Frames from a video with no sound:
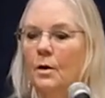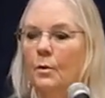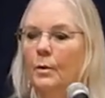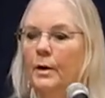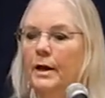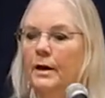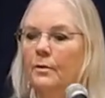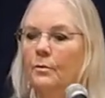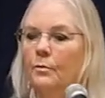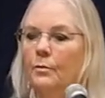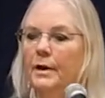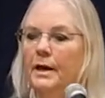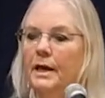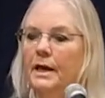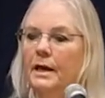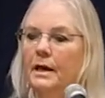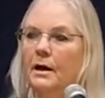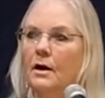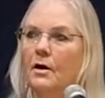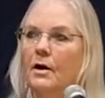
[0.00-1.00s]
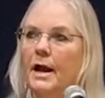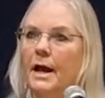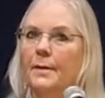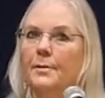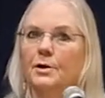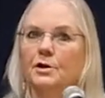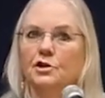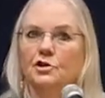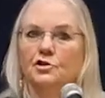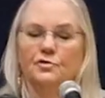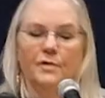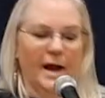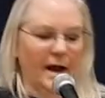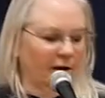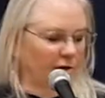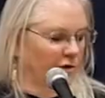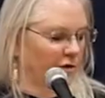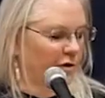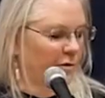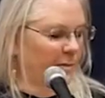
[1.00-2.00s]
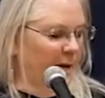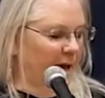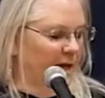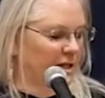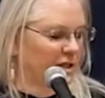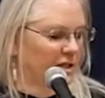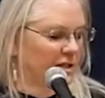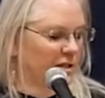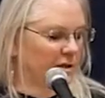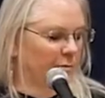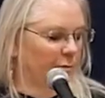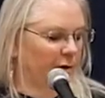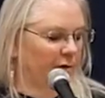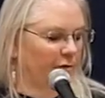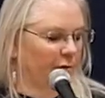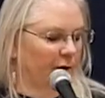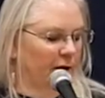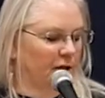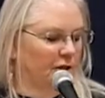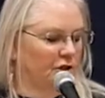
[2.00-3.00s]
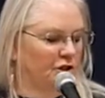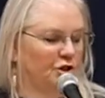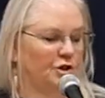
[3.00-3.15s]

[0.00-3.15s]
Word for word: We, we are able to track those pages, and we've written